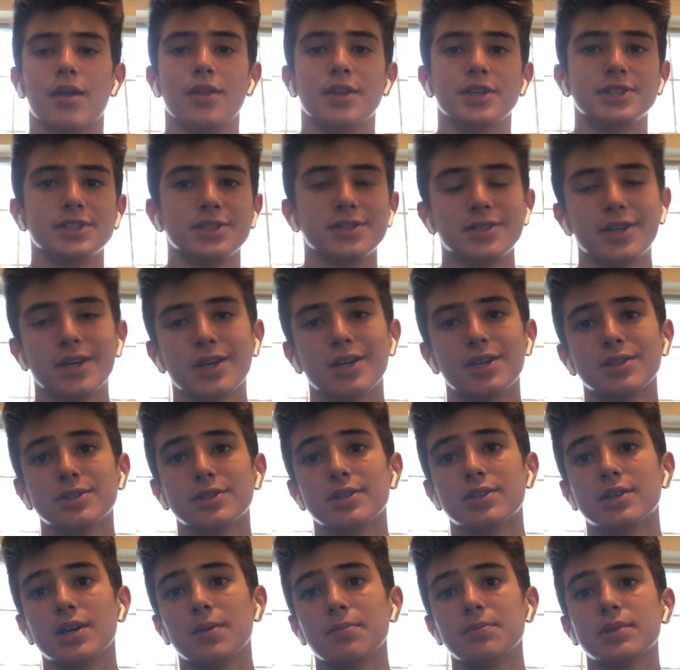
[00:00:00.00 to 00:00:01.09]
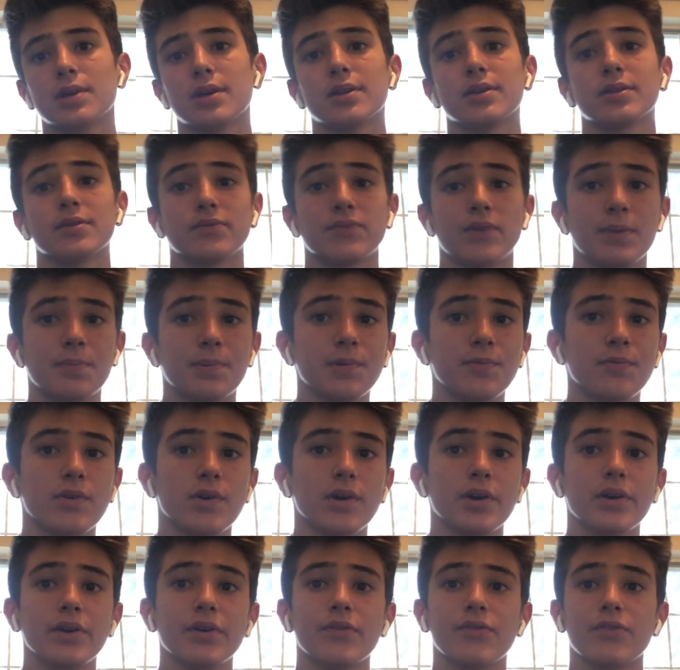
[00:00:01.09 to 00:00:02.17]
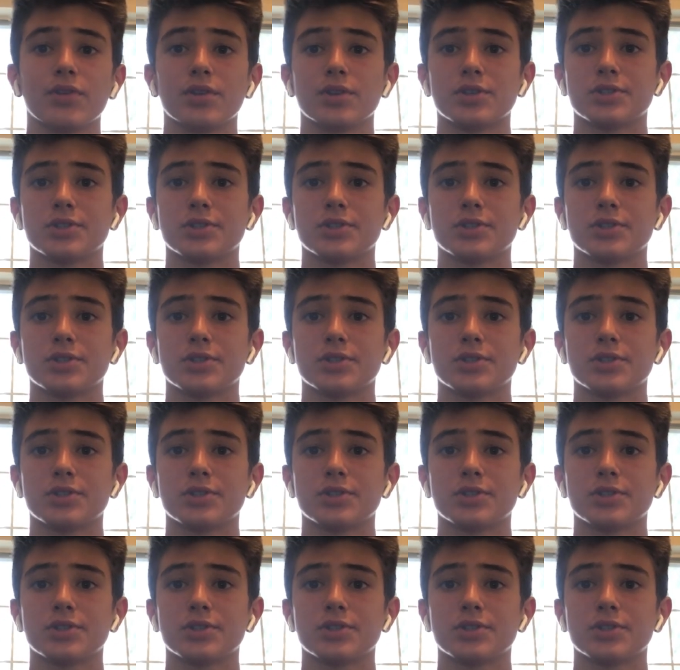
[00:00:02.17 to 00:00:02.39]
This is Nike's attempt at the Vaporfly for the